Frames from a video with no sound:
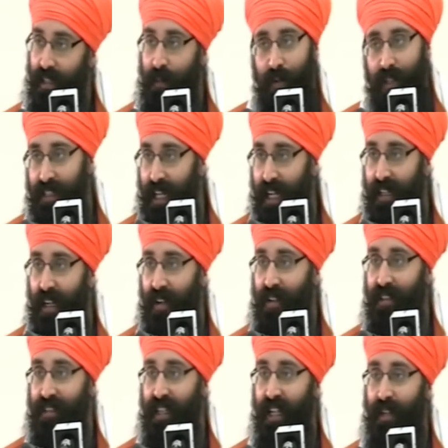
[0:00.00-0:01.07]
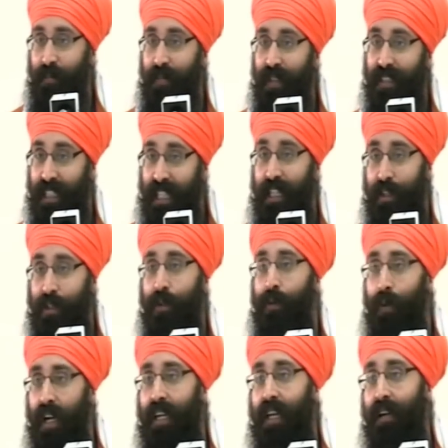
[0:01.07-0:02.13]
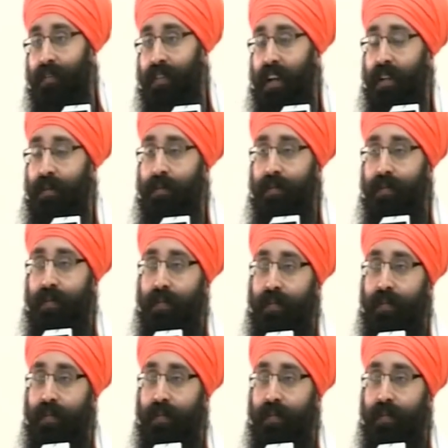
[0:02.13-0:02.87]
he put his head down in shame because he knew what he had fed him.